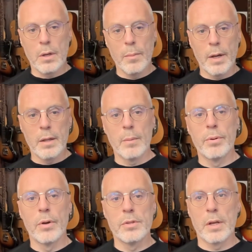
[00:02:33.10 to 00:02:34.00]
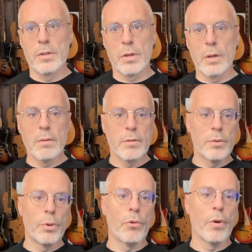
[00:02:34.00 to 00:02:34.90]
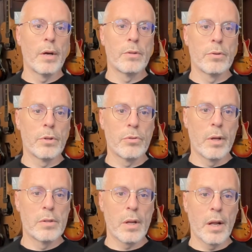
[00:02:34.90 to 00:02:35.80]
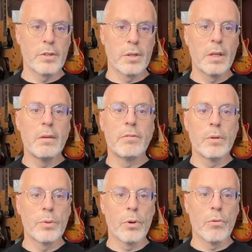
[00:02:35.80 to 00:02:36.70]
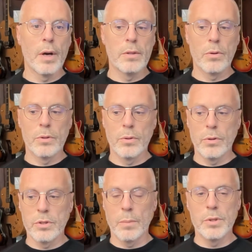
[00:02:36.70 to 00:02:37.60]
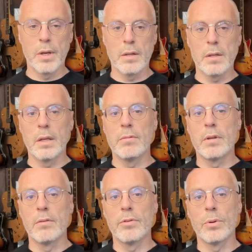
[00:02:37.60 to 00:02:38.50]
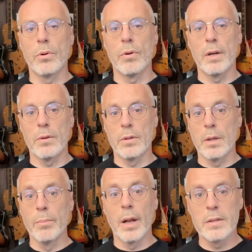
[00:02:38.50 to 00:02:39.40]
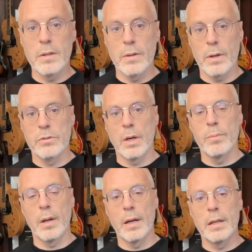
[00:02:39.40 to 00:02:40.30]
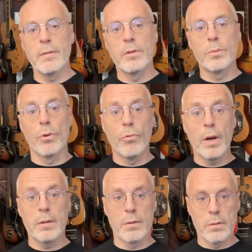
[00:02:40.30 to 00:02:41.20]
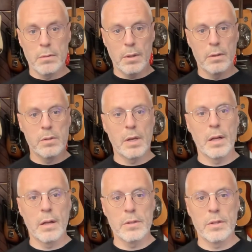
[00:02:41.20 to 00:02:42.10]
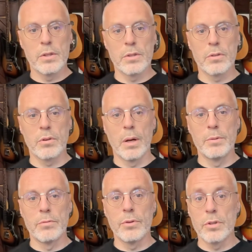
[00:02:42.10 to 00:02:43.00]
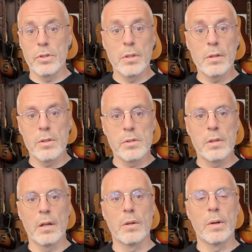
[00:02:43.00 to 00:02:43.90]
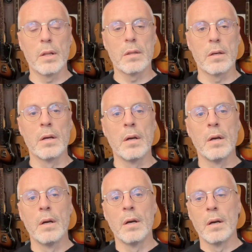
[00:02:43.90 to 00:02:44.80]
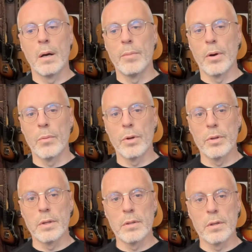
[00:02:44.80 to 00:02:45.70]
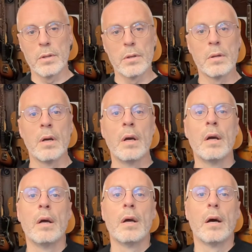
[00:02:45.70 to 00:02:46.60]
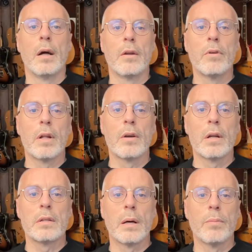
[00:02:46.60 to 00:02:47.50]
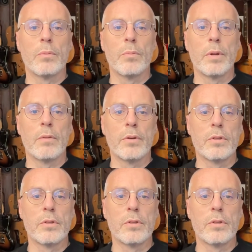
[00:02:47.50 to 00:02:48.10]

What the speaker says: go back to that process. So even if you're right on your trend selection, even if you're right on your subset, even if you are right on the ability to extrapolate, even if you're right in saying actually this describes the future, it still doesn't tell you anything about what you need to do. And a really good example would be if you